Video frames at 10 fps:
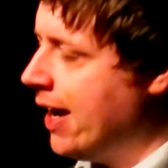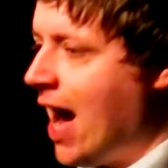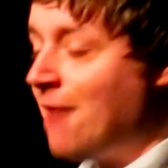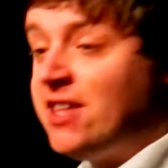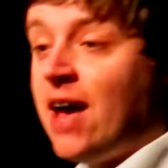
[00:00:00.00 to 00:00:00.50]

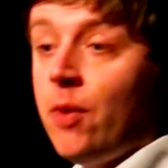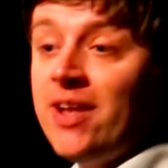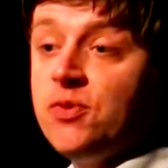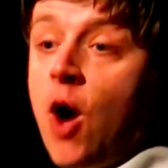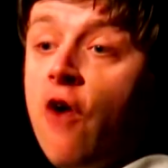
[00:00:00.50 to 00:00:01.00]
After that, we
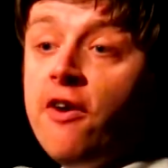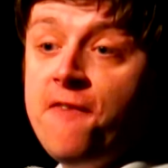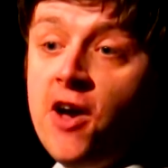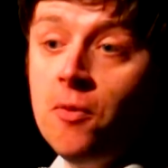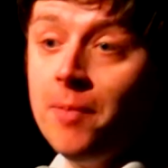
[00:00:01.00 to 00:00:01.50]
went to a horror
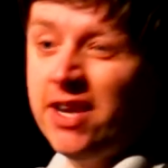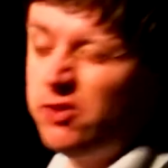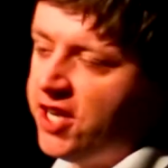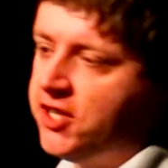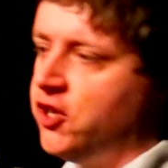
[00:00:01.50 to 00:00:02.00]
film, and I
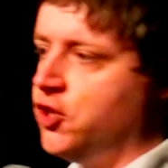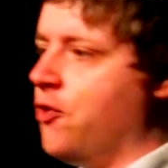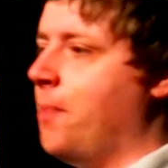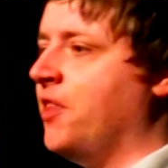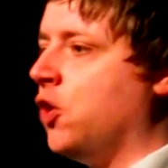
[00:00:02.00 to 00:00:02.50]
tried to touch
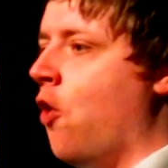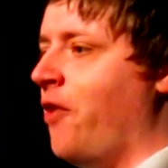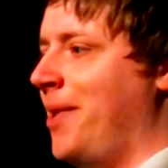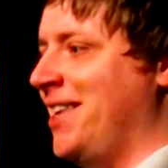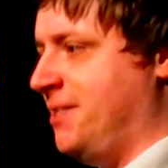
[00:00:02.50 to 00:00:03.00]
her up in the
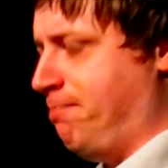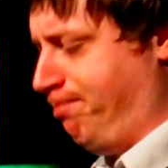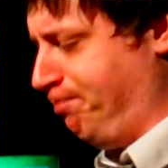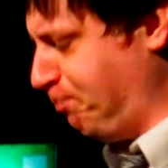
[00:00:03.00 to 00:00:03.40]
gory bits.